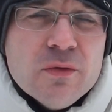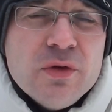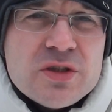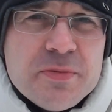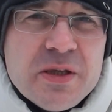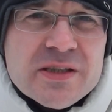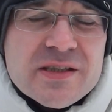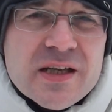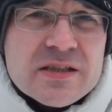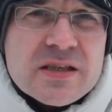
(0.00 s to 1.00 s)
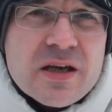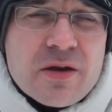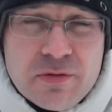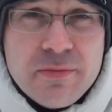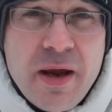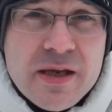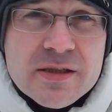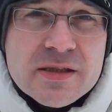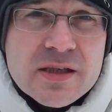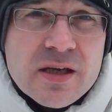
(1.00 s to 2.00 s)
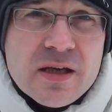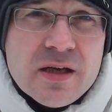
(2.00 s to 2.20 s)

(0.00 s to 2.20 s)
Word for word: which means that remains